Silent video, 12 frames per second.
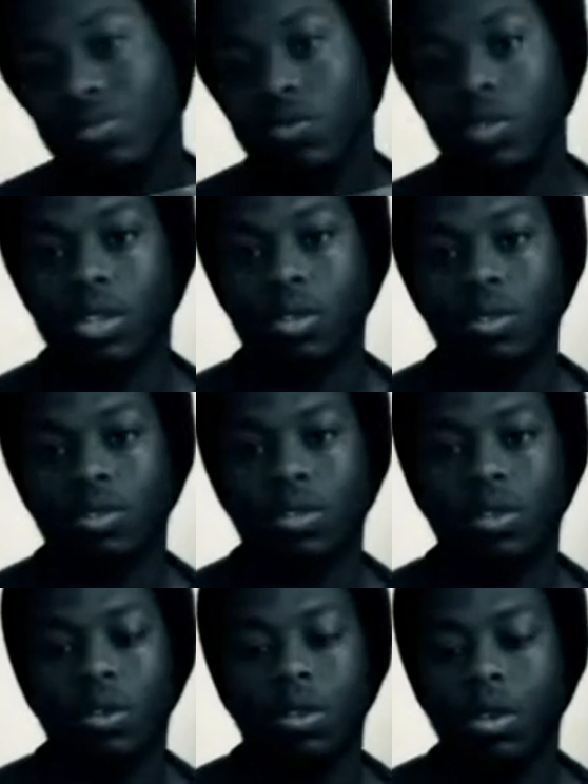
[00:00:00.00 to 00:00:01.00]
for
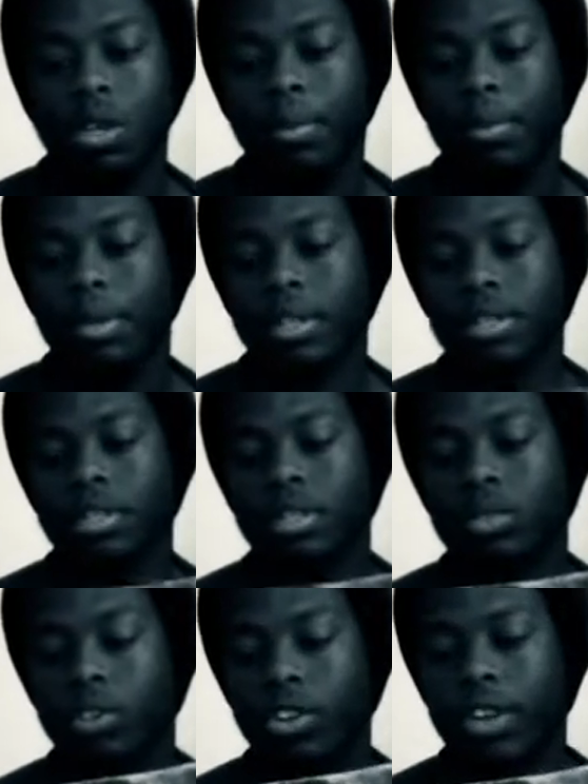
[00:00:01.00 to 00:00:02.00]
those,
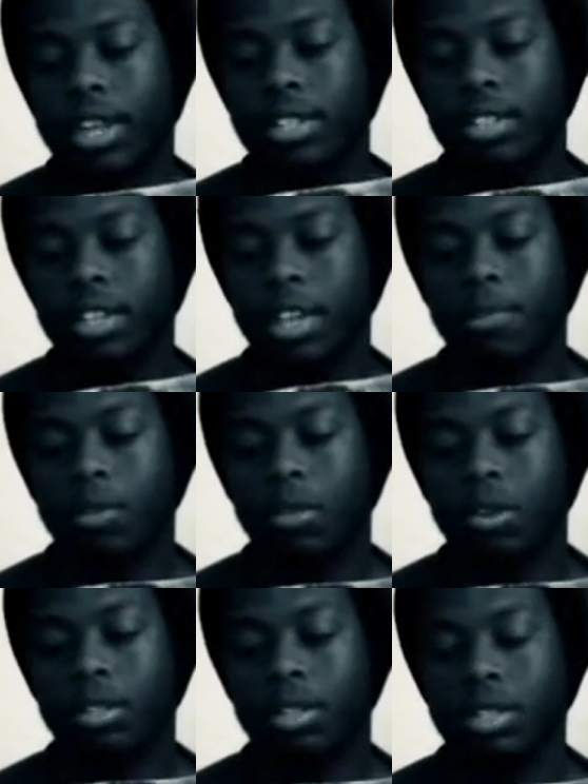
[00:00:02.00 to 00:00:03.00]
because when you're at a skate
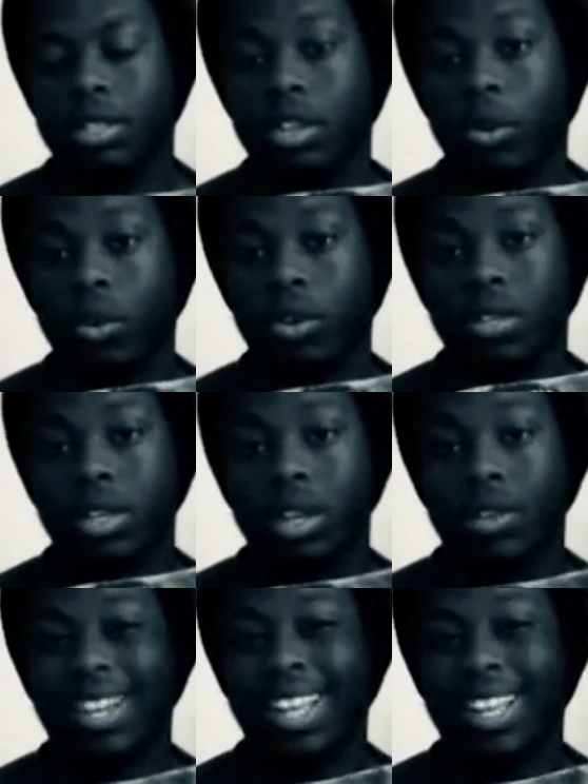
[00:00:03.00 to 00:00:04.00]
park, the tail wears
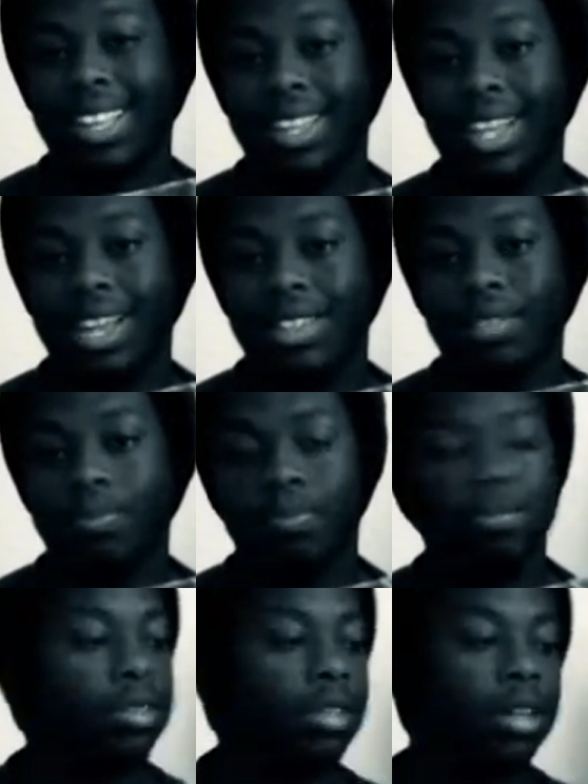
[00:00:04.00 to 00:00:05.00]
down a lot
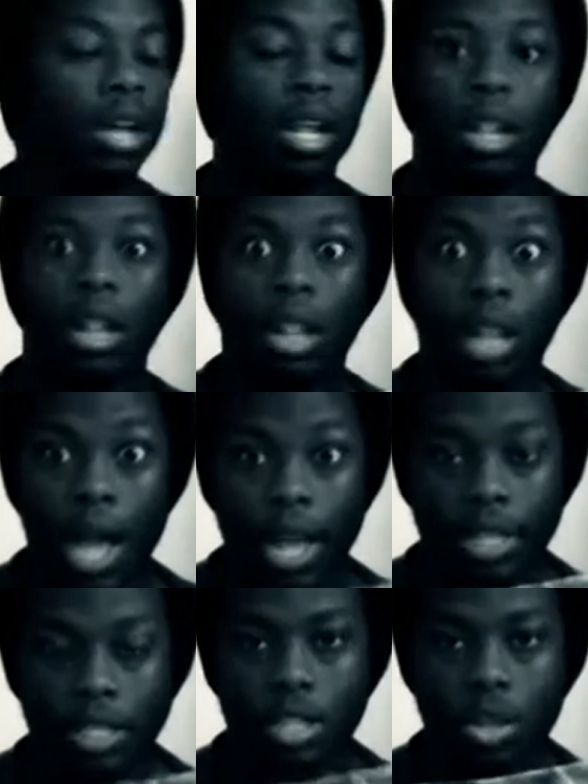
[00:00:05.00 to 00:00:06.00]

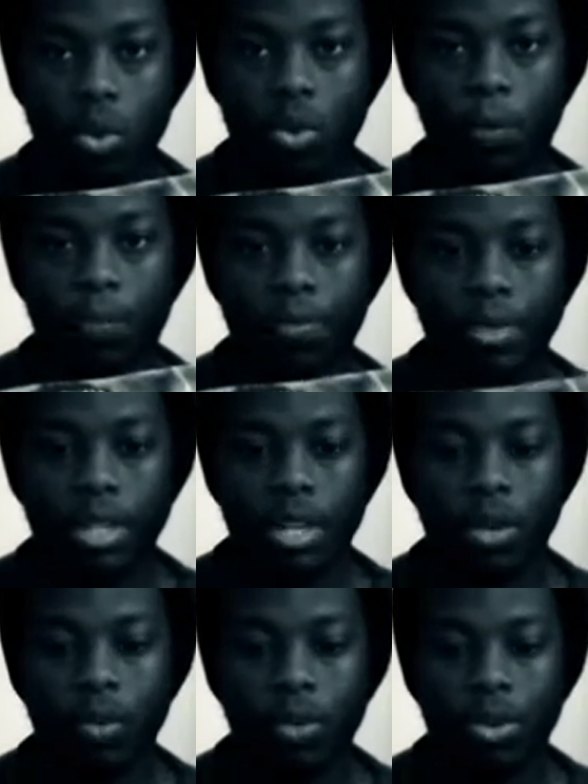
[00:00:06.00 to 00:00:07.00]
slower
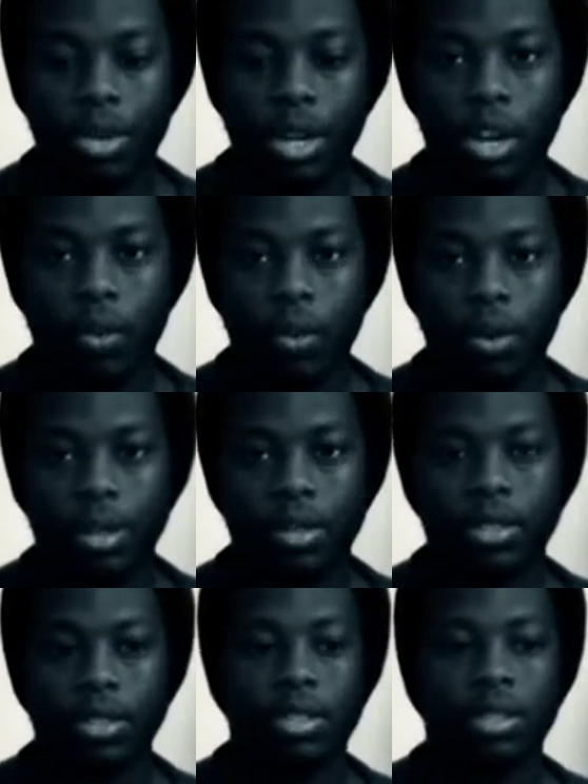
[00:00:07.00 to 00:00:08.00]
than it would anywhere
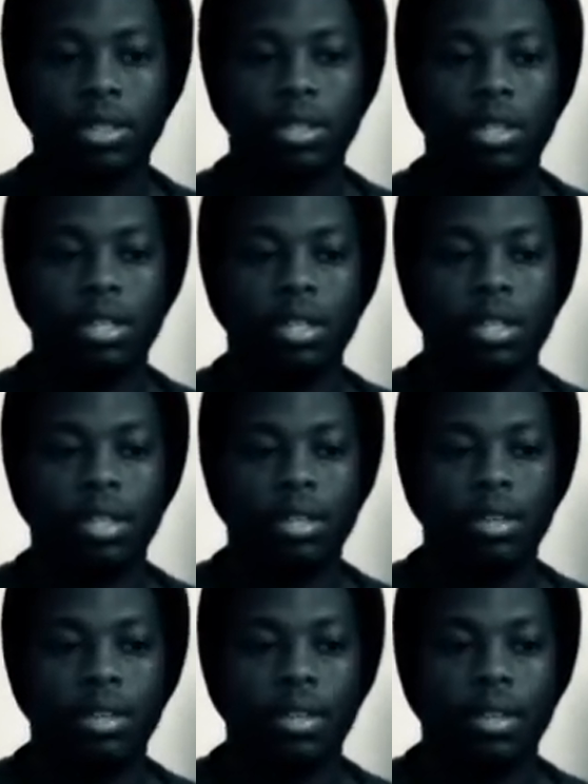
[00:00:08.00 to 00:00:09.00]
else.
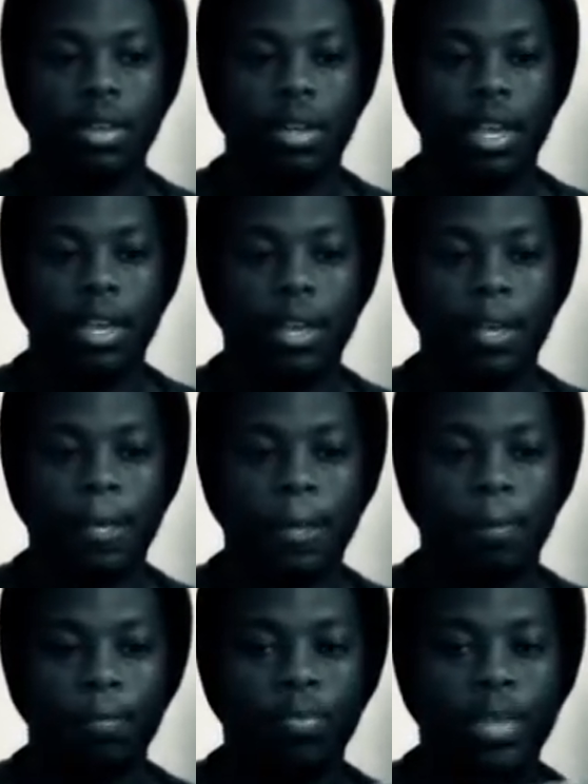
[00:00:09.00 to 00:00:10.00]

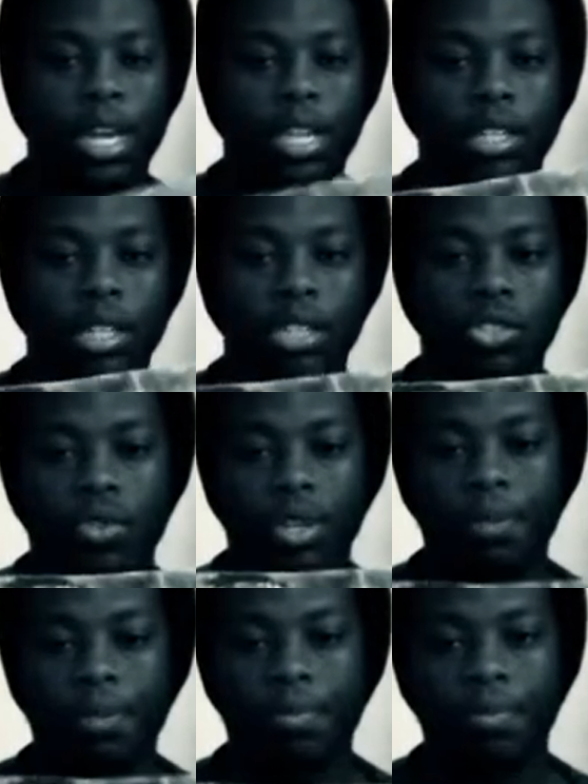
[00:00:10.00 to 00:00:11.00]
And I skate
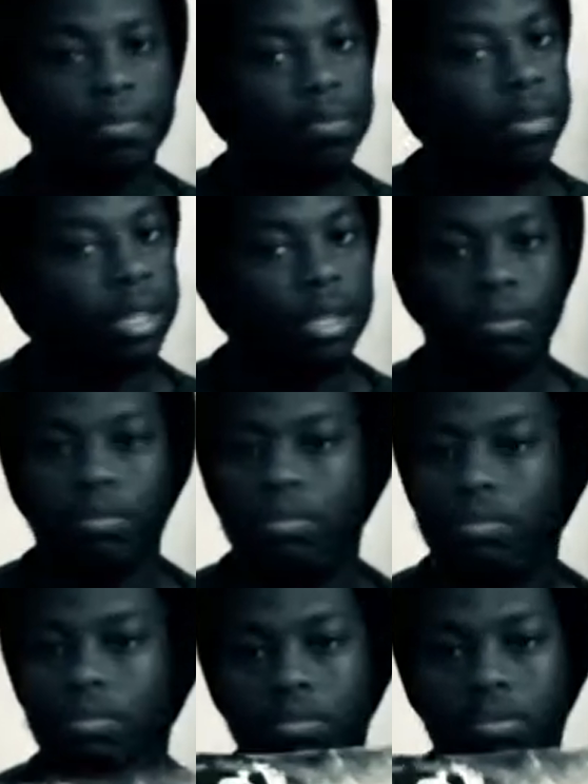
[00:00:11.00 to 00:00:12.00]
street like
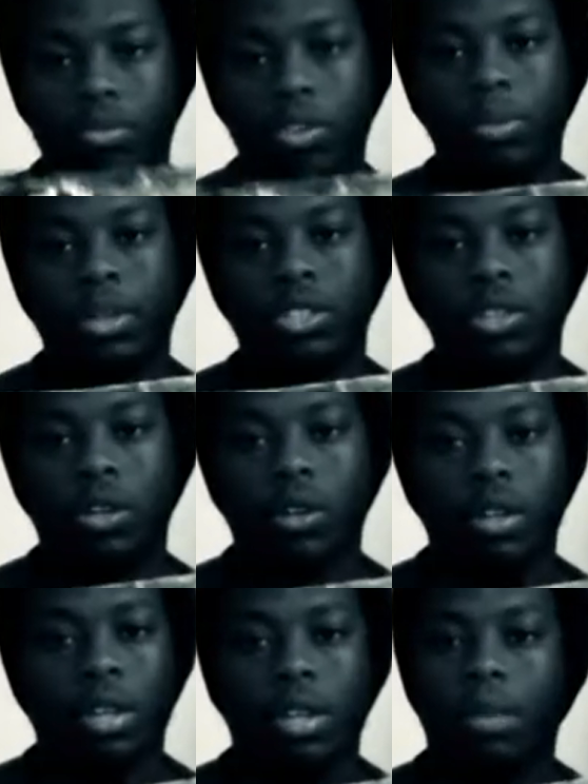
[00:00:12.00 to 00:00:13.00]
pretty much
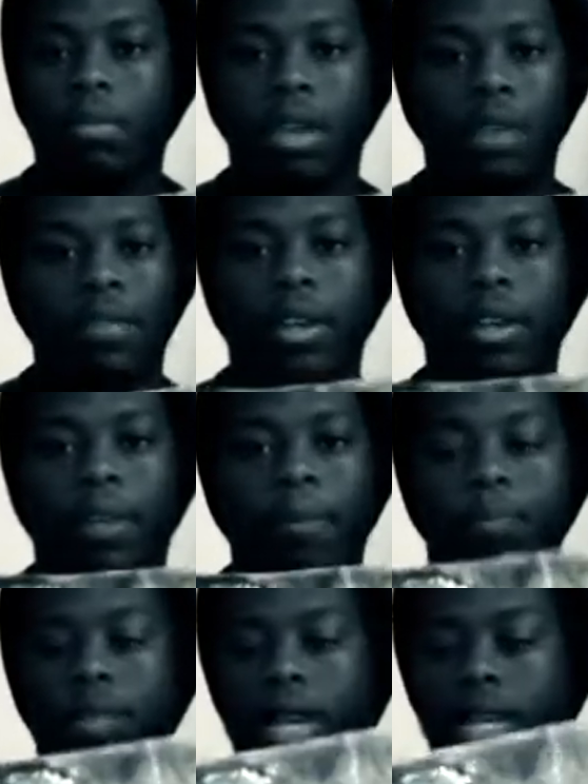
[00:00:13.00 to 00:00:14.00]
all day, every day.
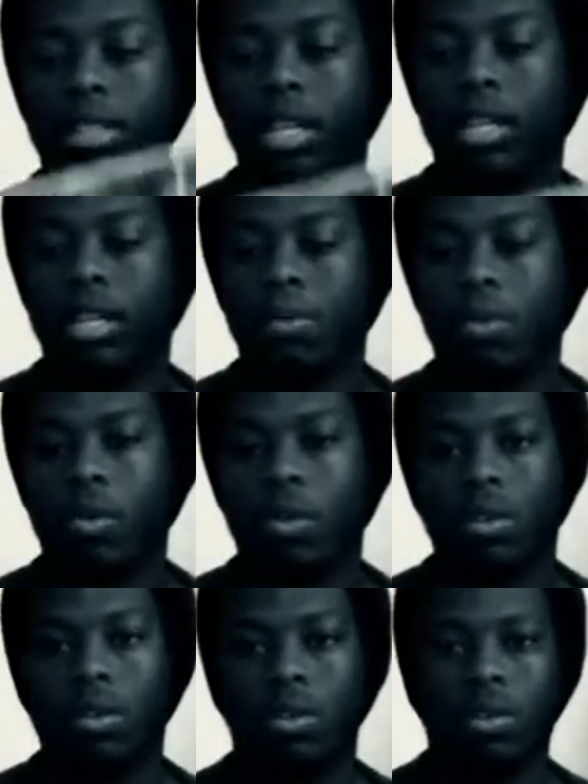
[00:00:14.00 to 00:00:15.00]
I skate the park